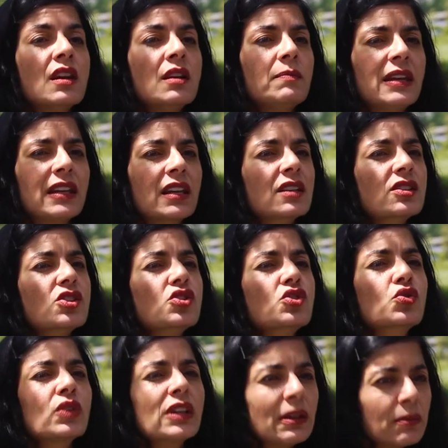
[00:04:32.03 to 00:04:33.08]
being
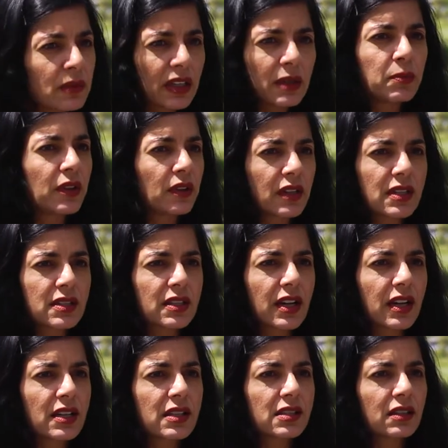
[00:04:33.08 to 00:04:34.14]
extremely
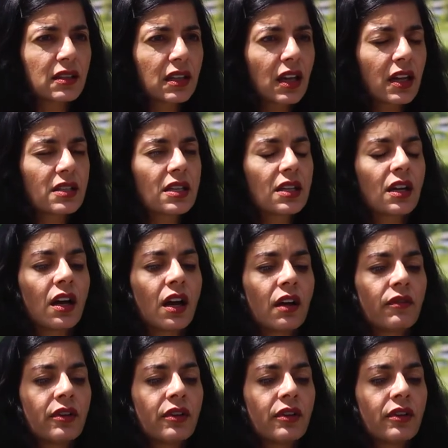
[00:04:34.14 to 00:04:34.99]
politicized, and the idea